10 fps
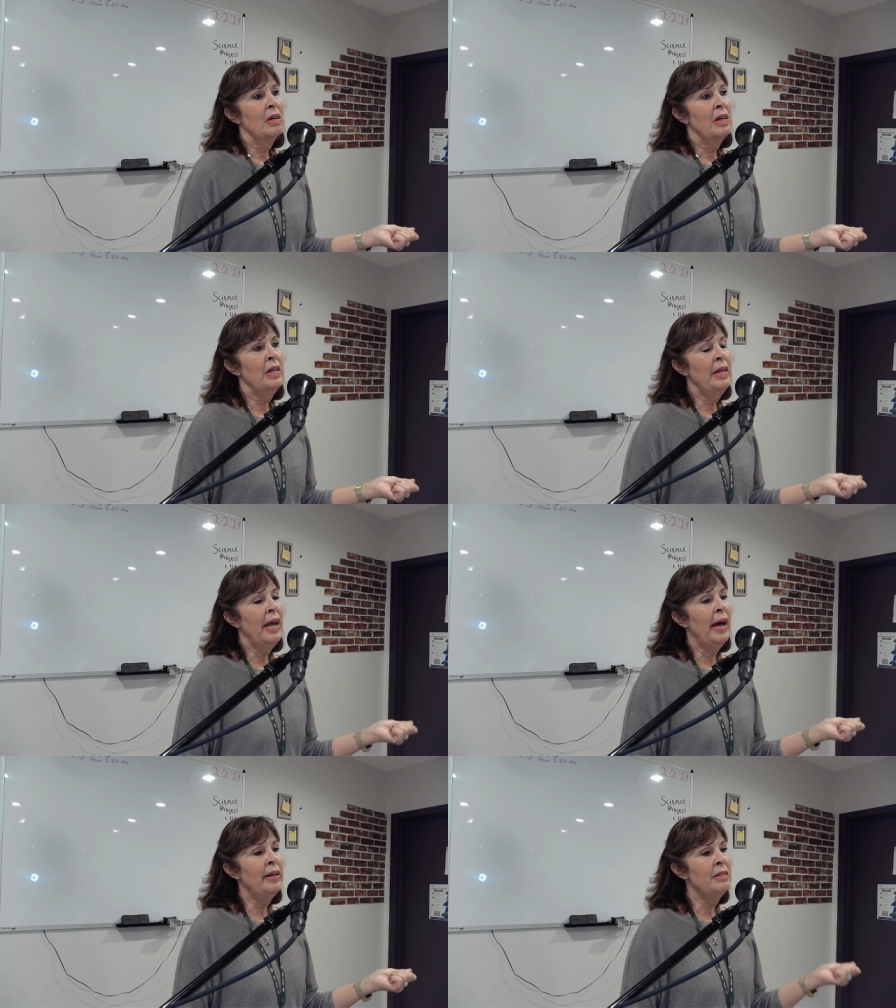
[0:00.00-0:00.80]
And they
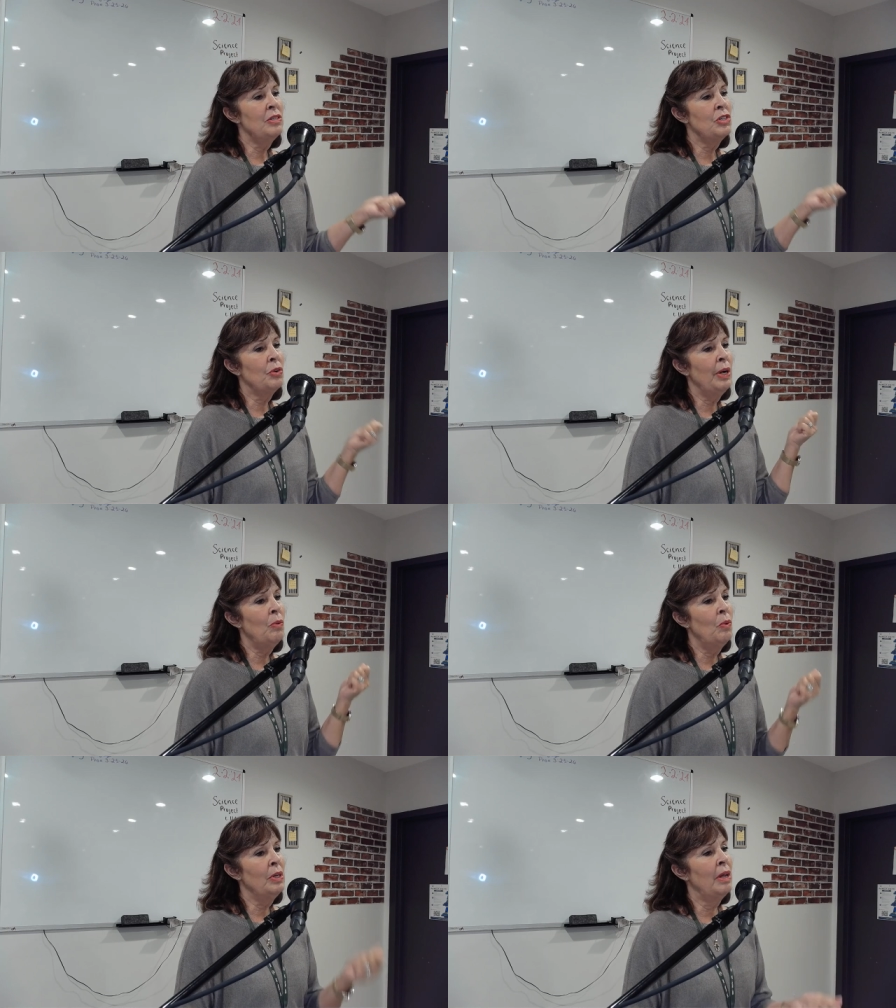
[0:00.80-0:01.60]
had such
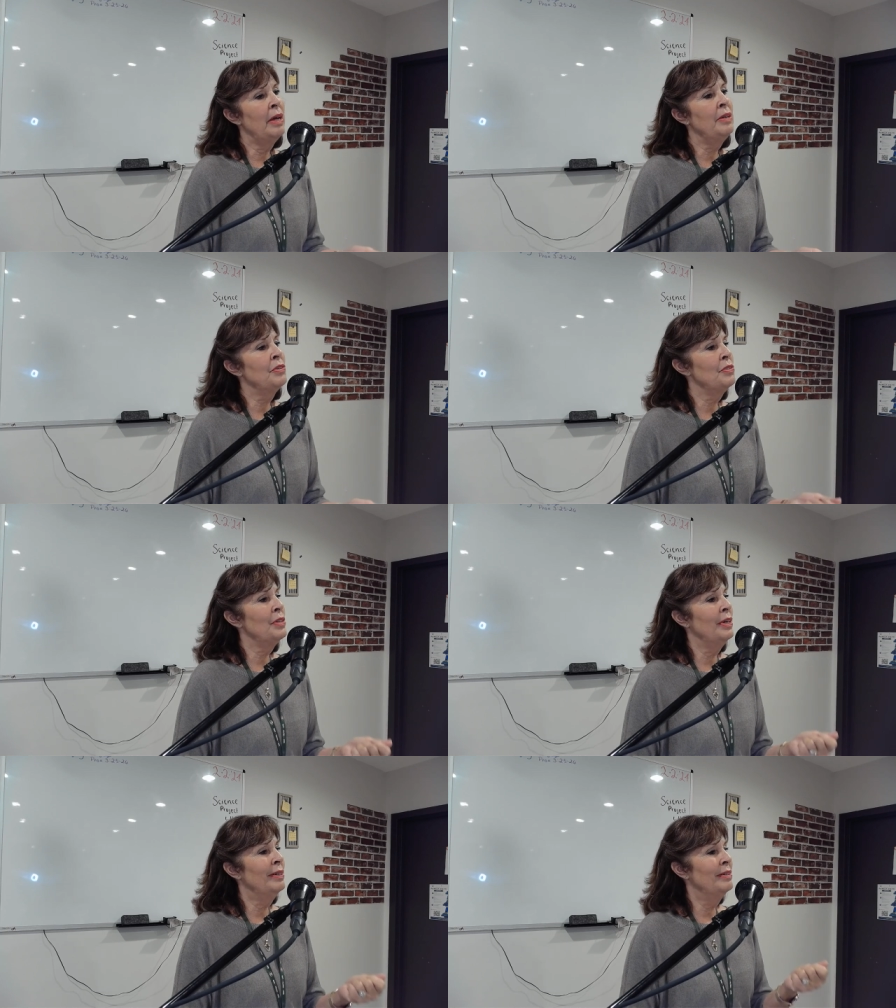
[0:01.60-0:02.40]
great one
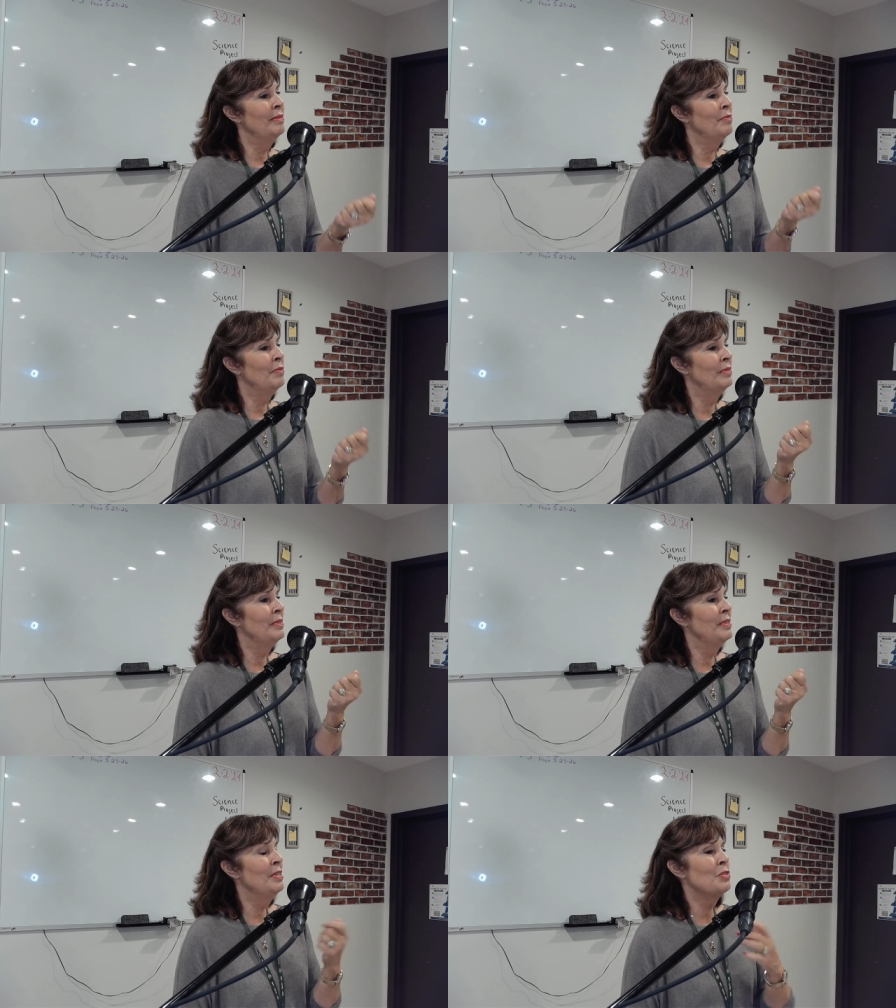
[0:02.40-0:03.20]
liners and,
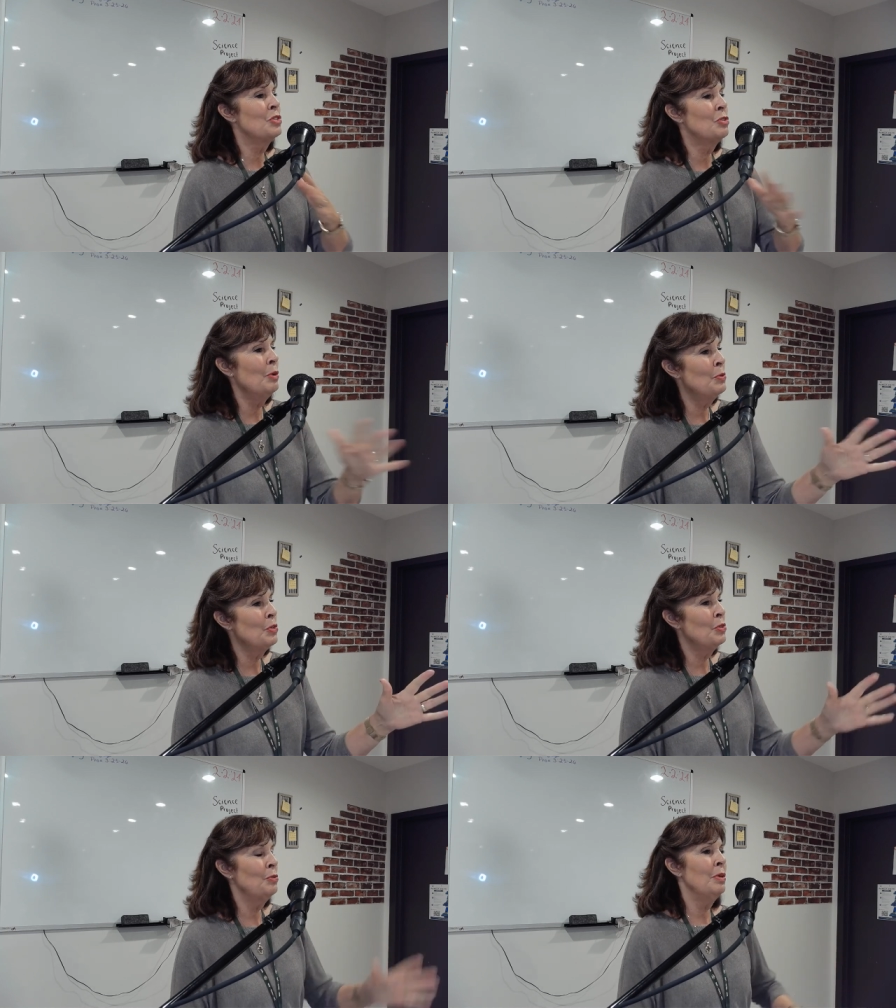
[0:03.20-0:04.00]
you know,
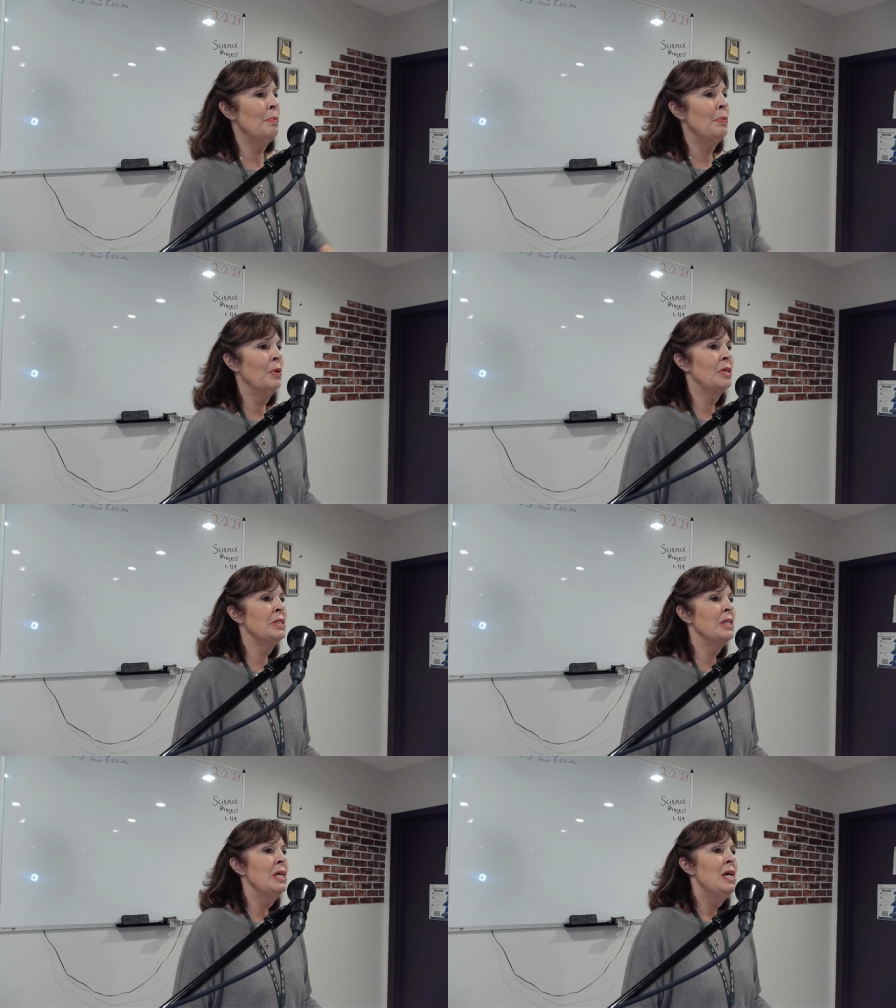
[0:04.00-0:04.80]
scriptures through their
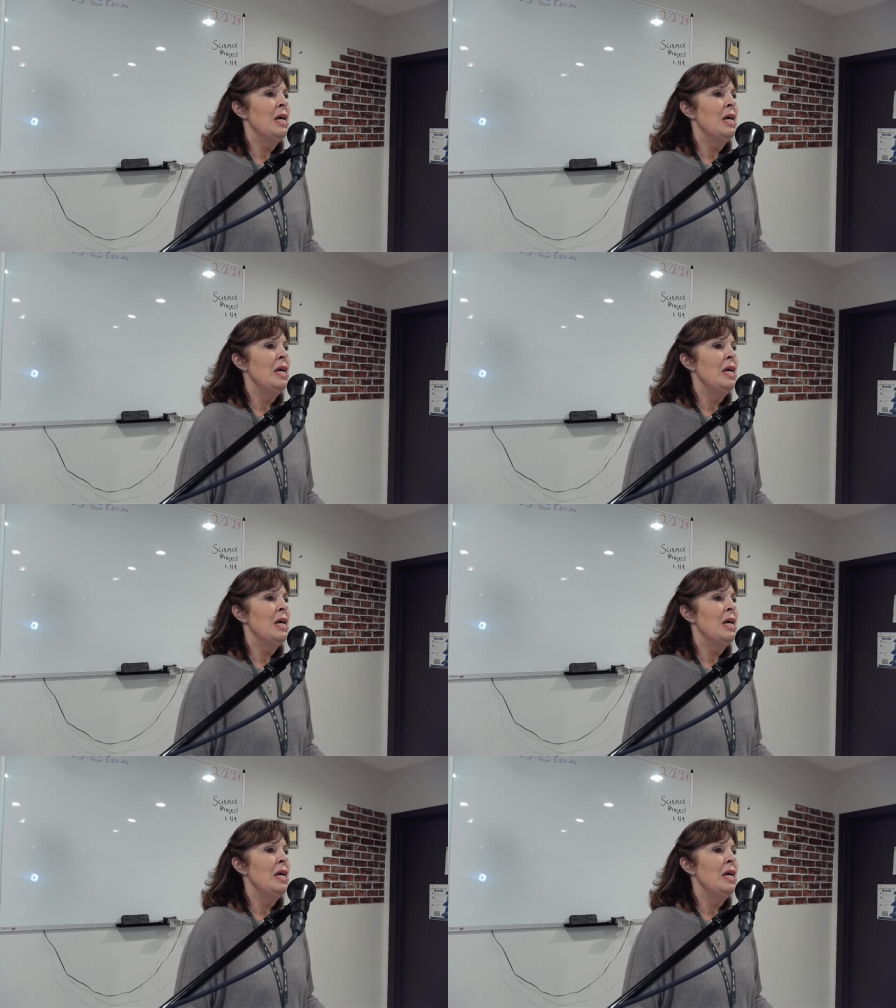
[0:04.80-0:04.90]
books.